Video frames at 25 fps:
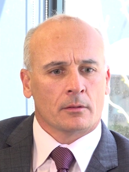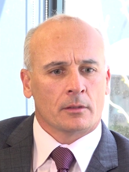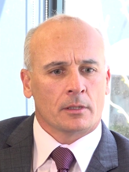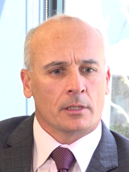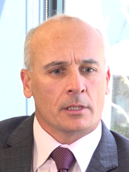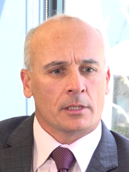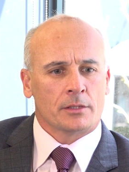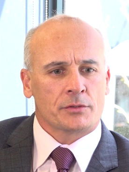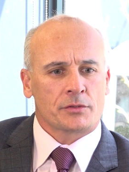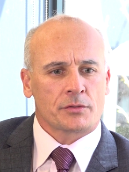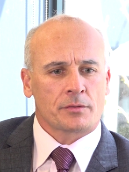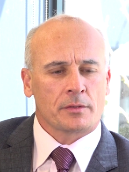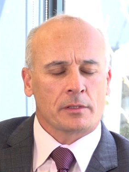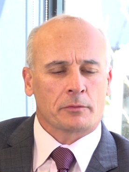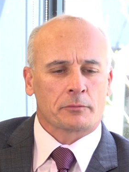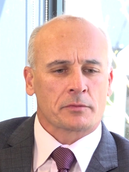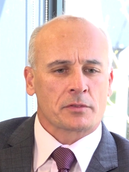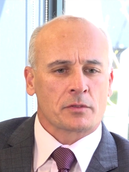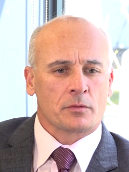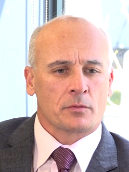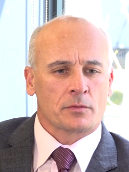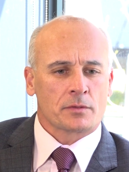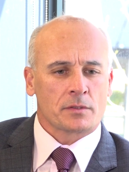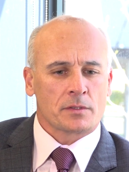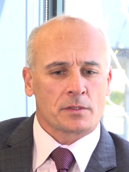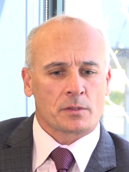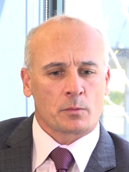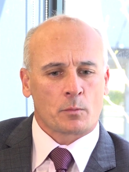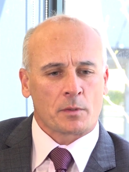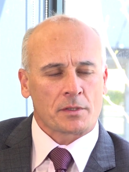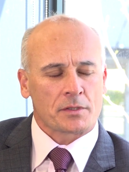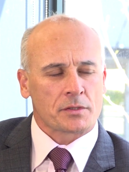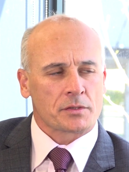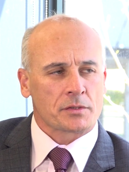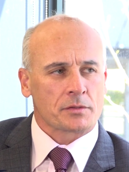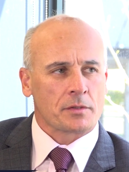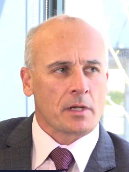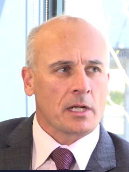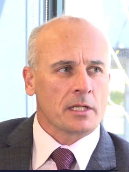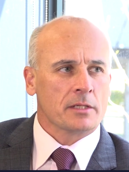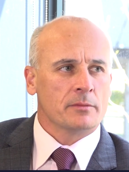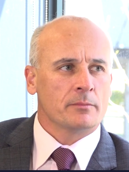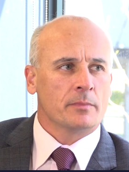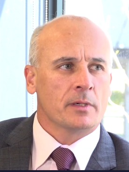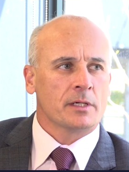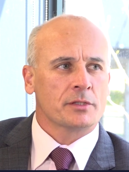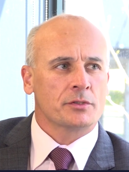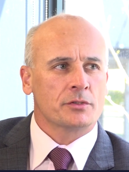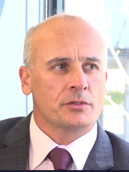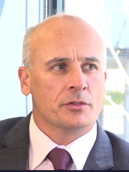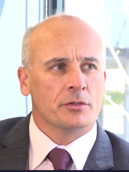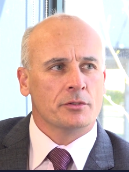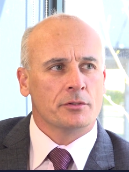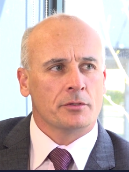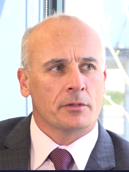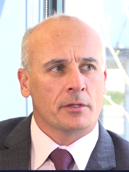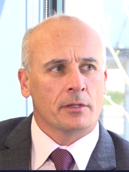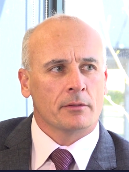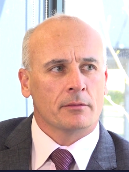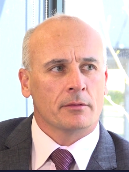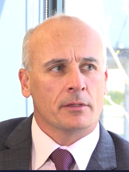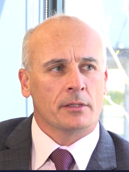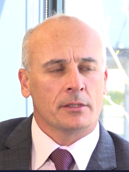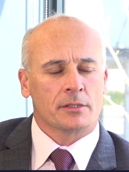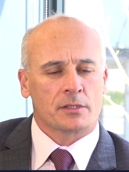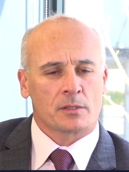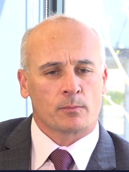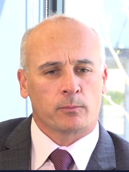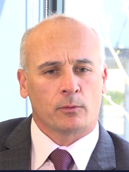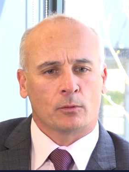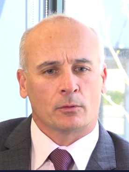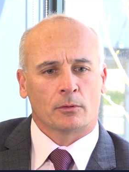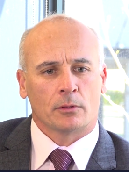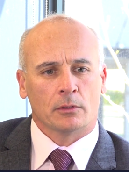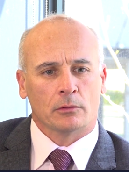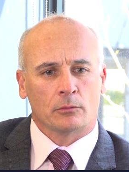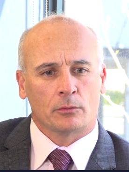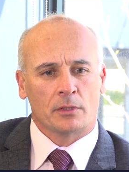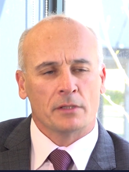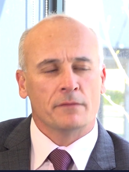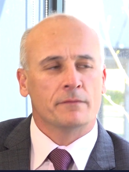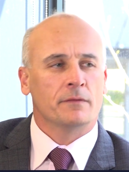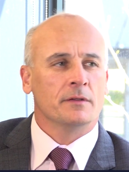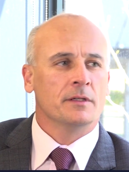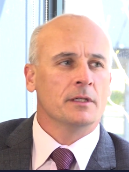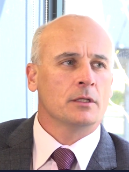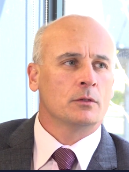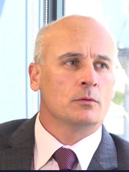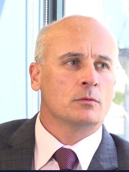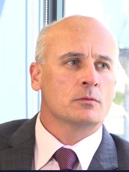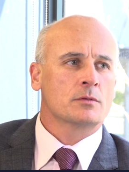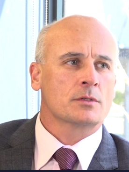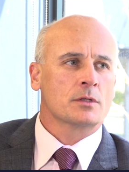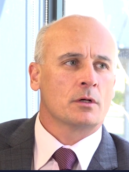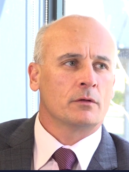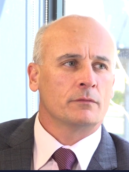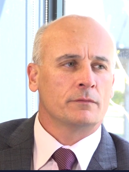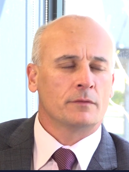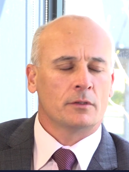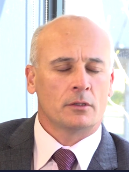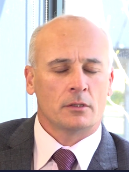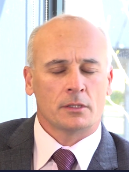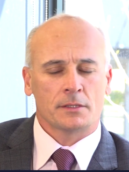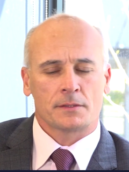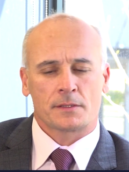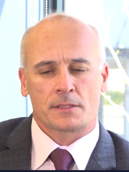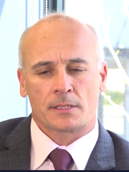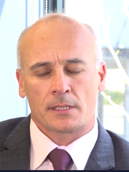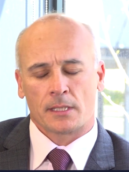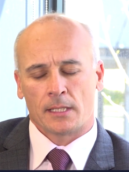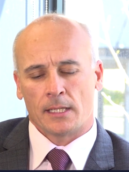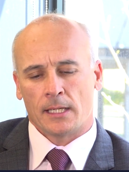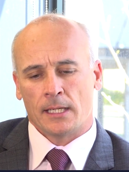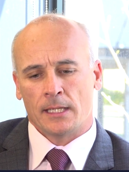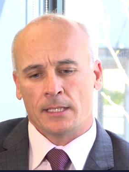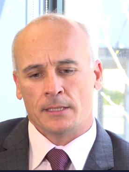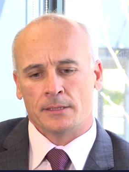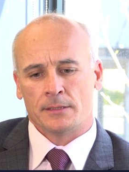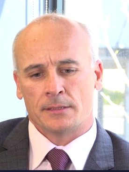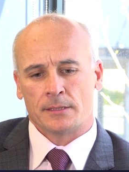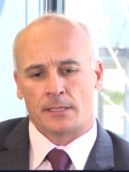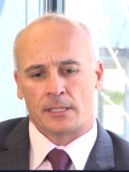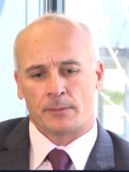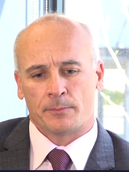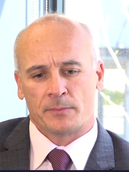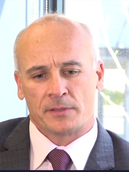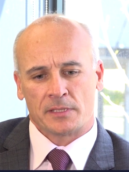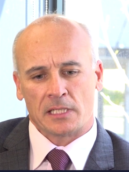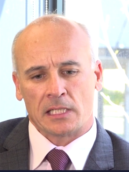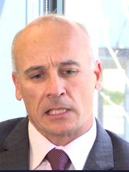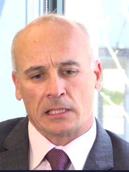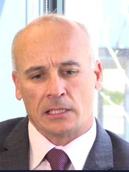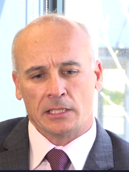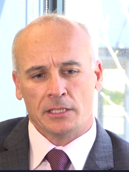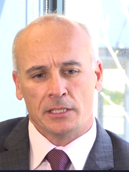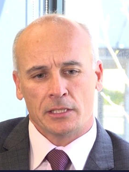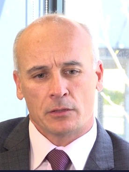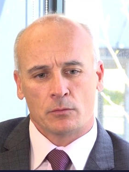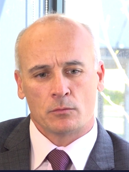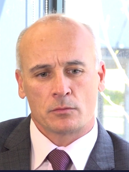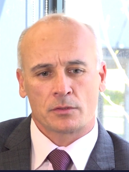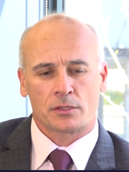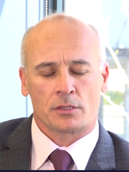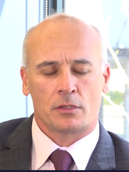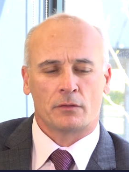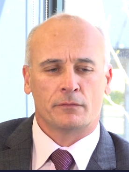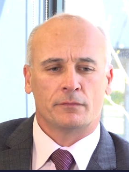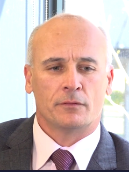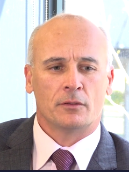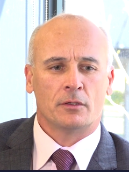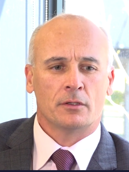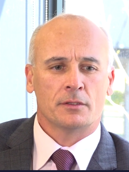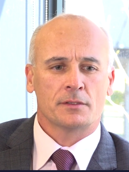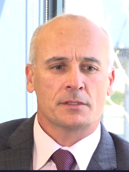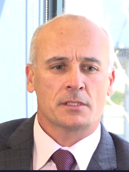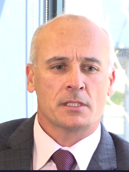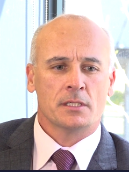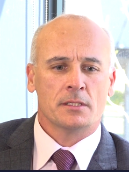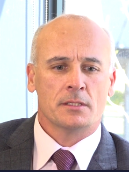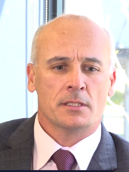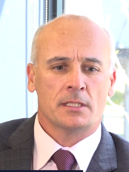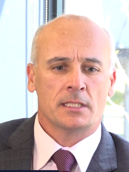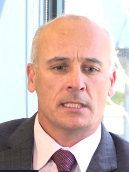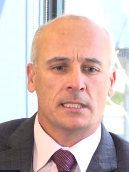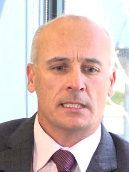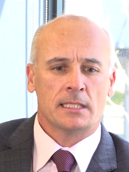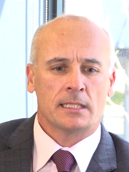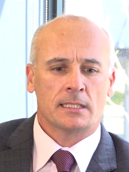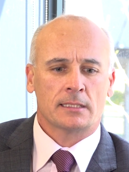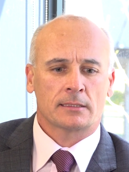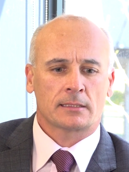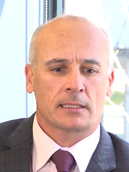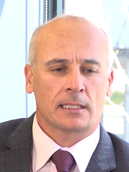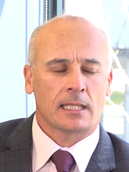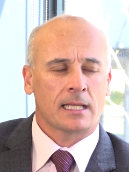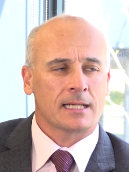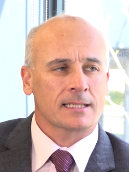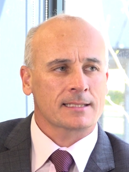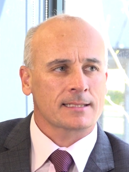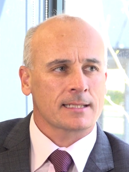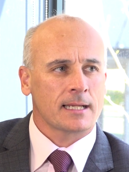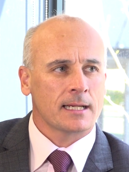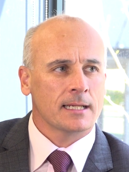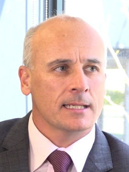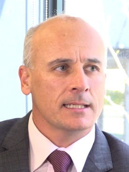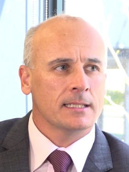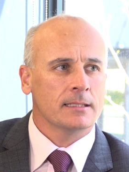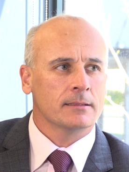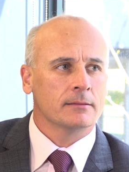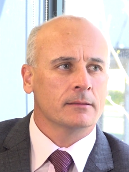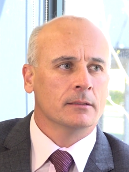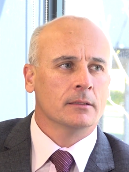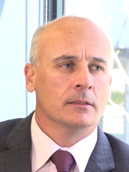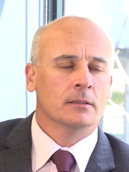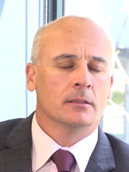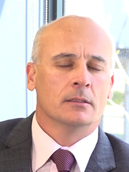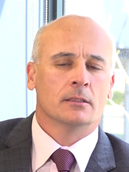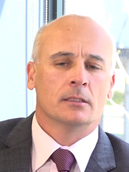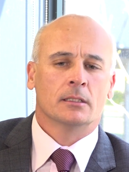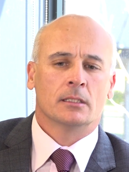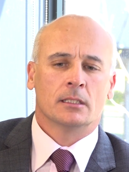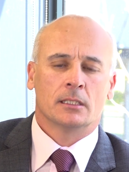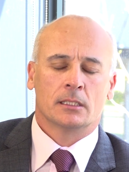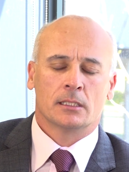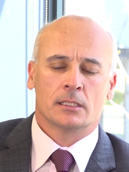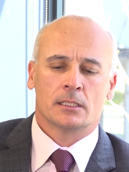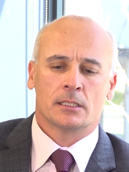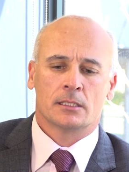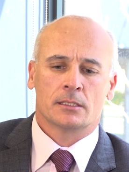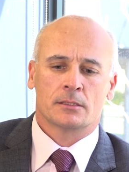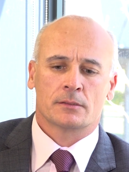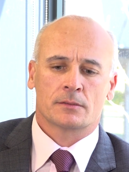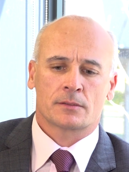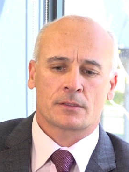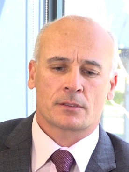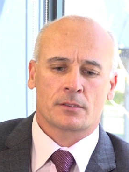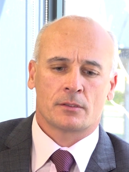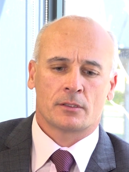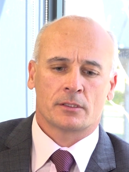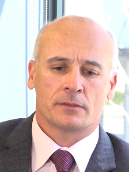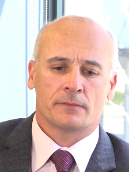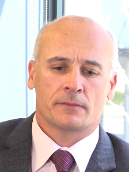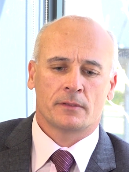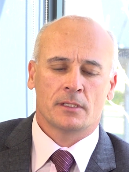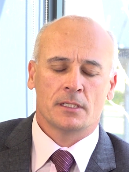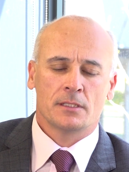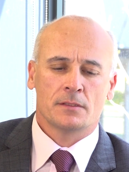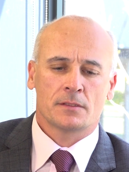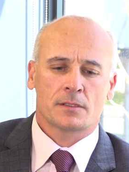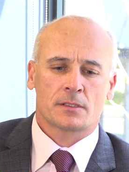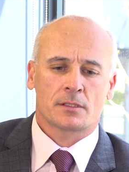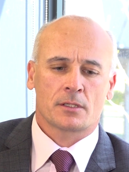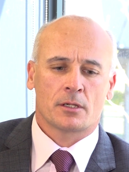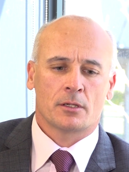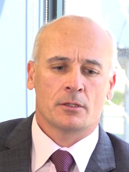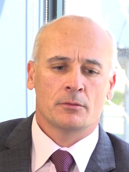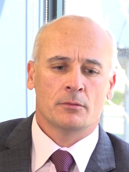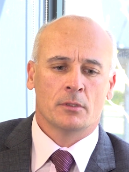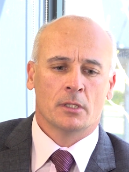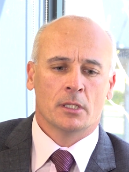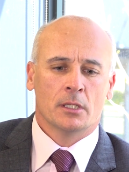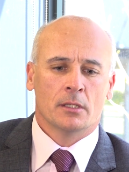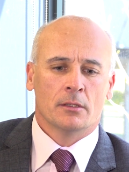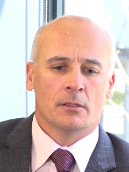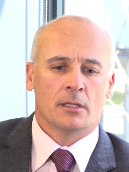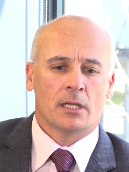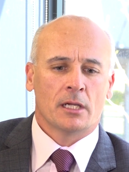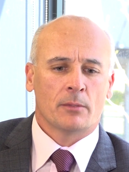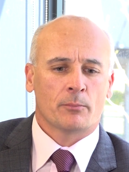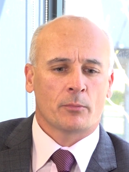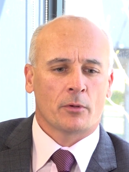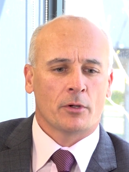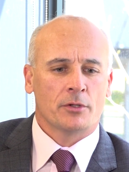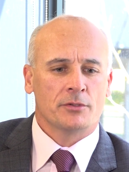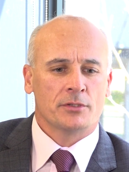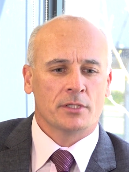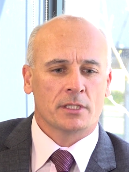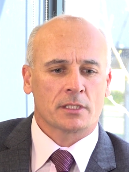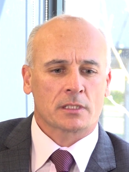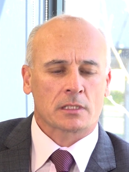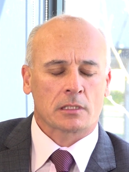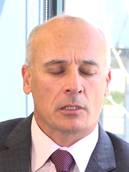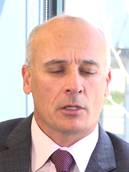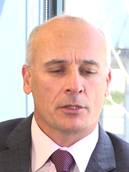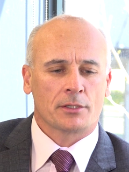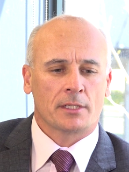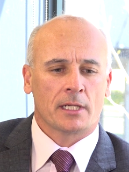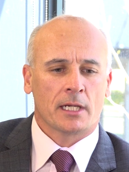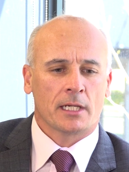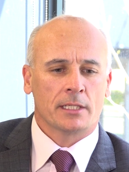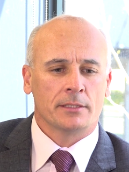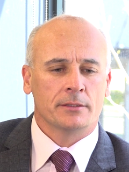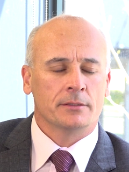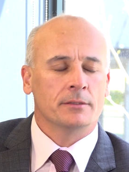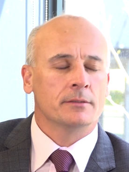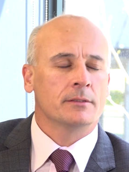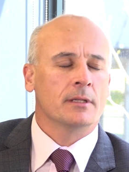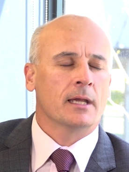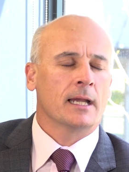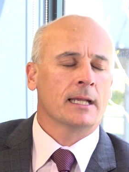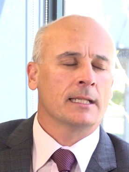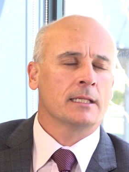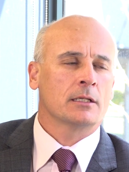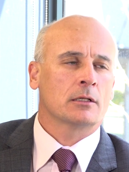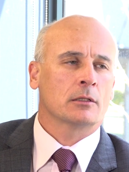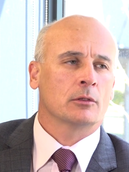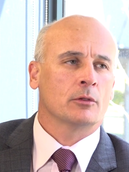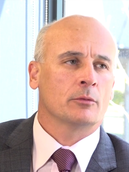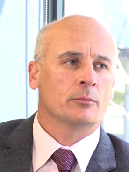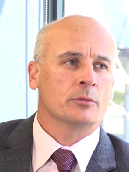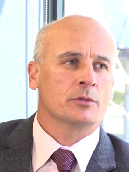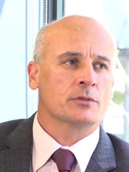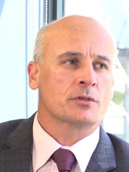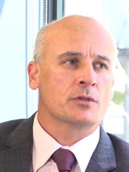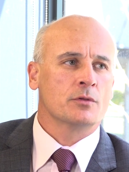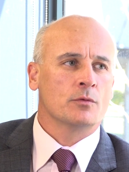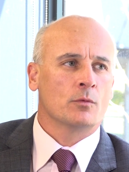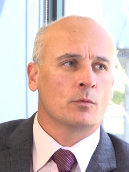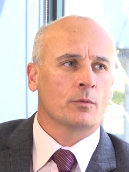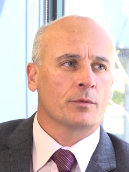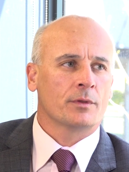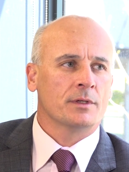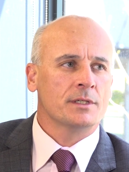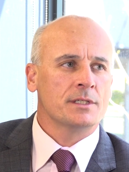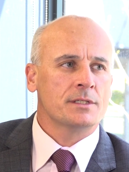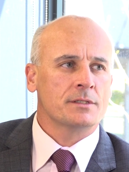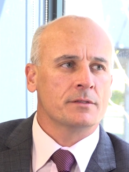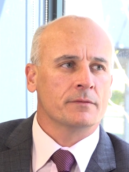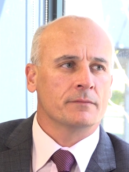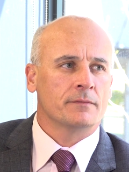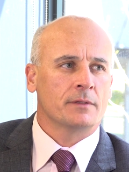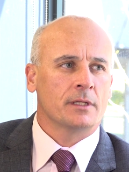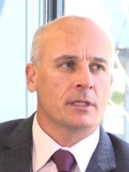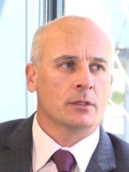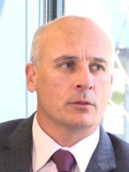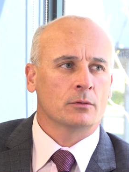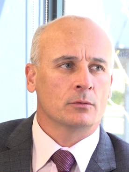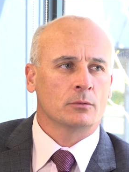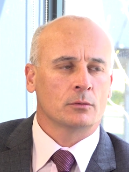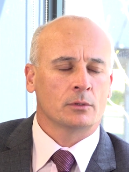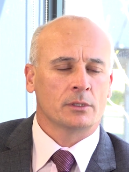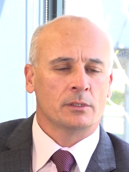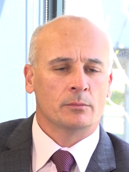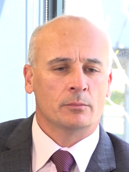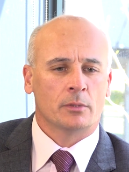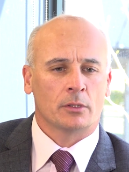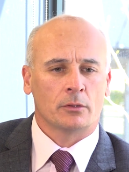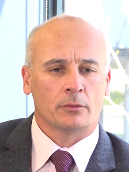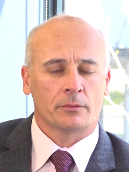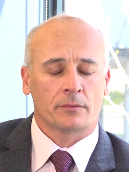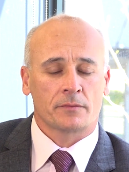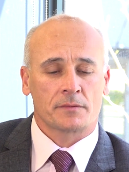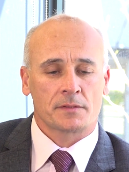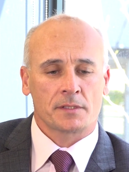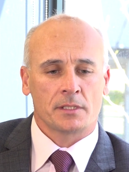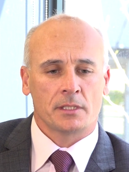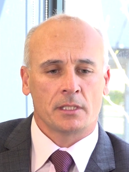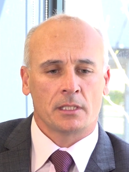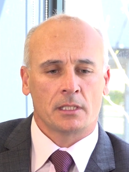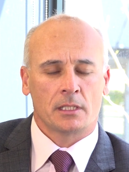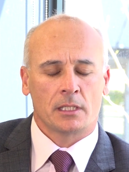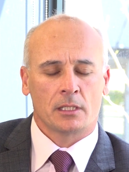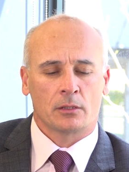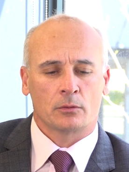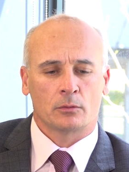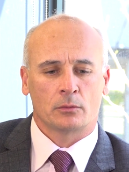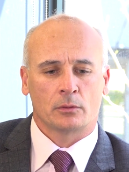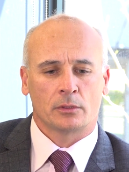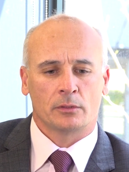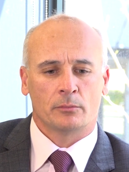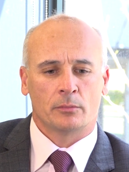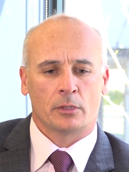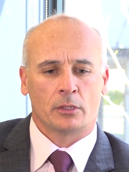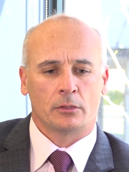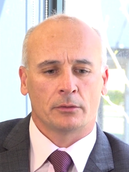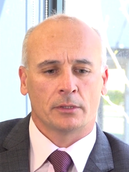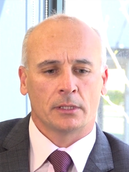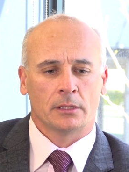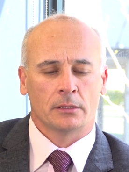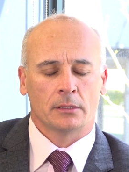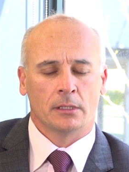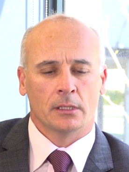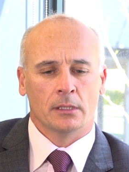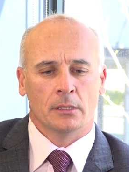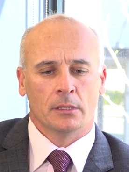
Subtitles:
Estrella Resources is a West Australian-based junior explorer looking for nickel sulphides, and particularly nickel sulphides in the Class A side of things. So our project's located 80 kilometres northeast of Kalgoorlie-Boulder, the city of Kalgoorlie-Boulder